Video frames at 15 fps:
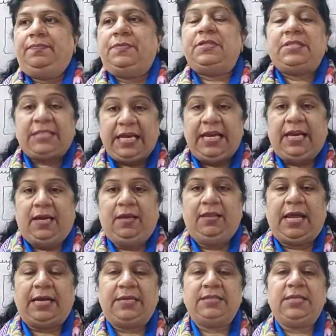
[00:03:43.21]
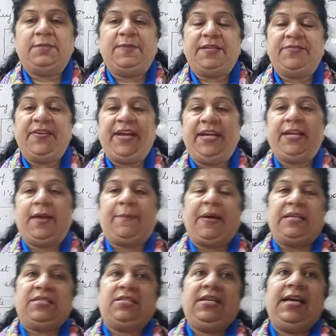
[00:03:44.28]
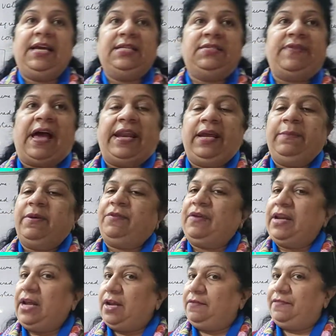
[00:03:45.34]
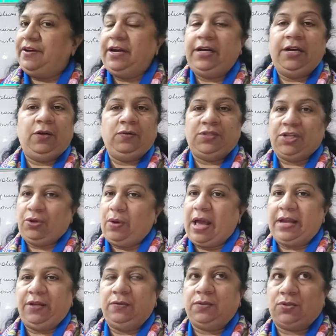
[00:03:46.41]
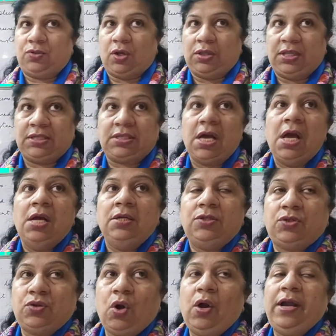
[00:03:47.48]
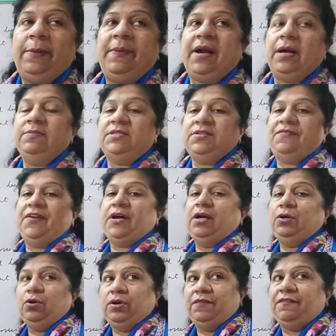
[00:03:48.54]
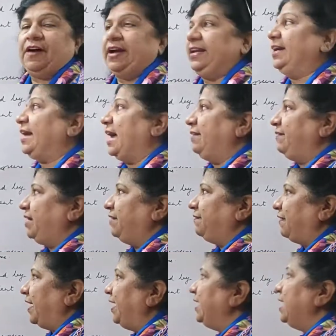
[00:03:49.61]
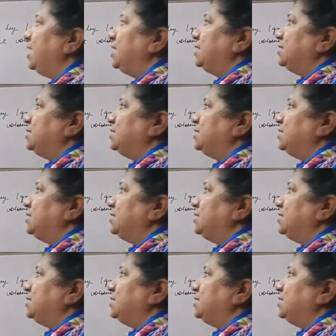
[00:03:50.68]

C, that is the specific heat capacity, is varying between infinity to 0, and you saw this. So it becomes difficult to define it, and we define